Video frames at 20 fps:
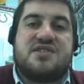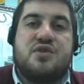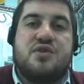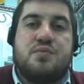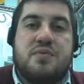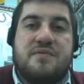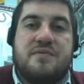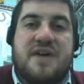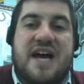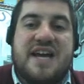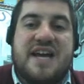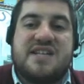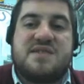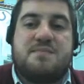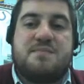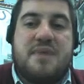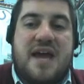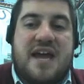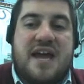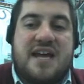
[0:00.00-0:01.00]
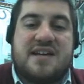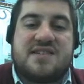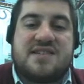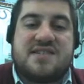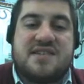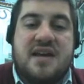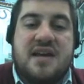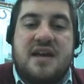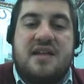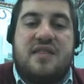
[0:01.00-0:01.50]
they supervise
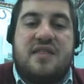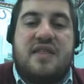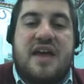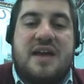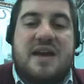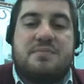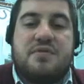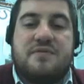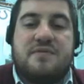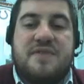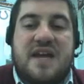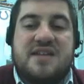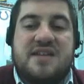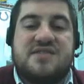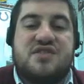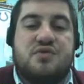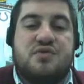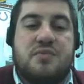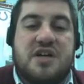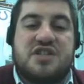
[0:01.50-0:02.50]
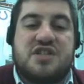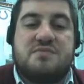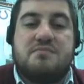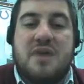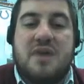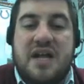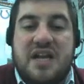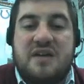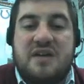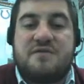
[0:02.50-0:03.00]
banks, they prevent too
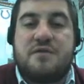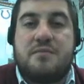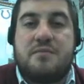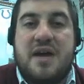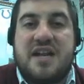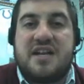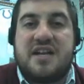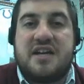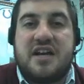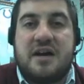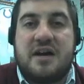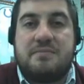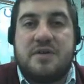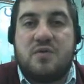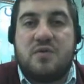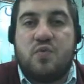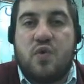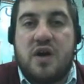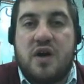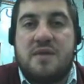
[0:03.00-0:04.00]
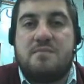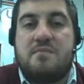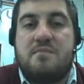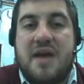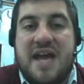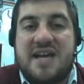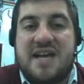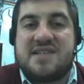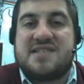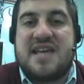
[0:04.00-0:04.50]
much money from ending up in
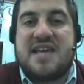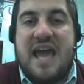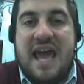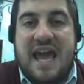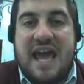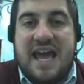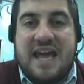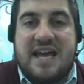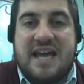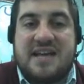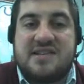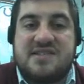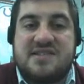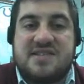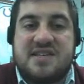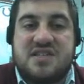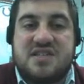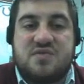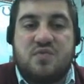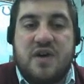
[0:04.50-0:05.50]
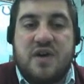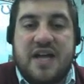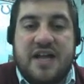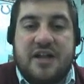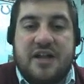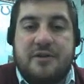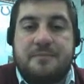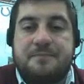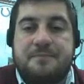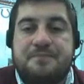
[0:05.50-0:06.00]
one bank's hands as
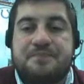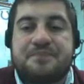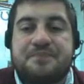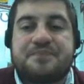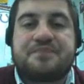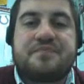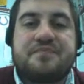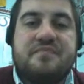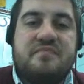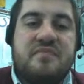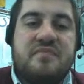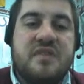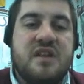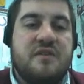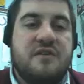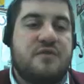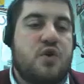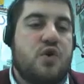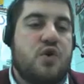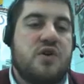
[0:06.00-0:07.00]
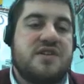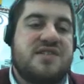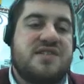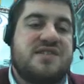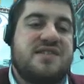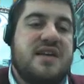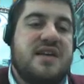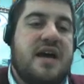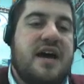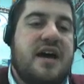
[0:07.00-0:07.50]
well. Of
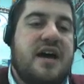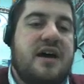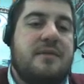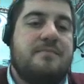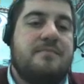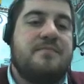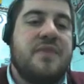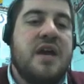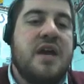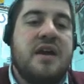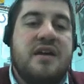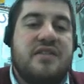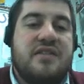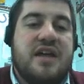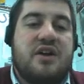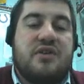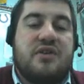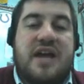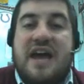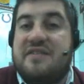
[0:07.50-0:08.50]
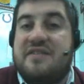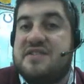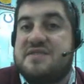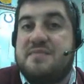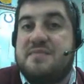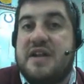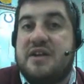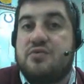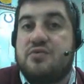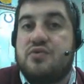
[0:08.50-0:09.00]
course, they don't
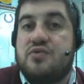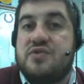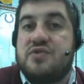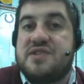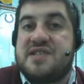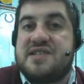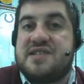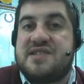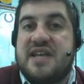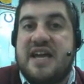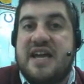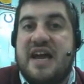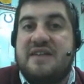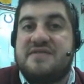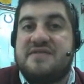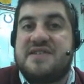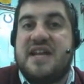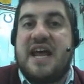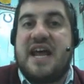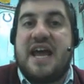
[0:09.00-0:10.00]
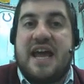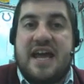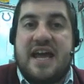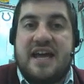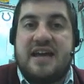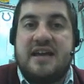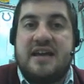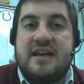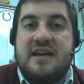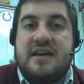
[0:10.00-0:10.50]
have as many rules as they have
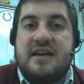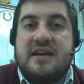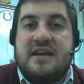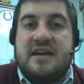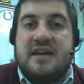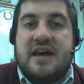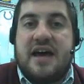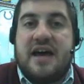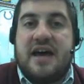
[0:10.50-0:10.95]
today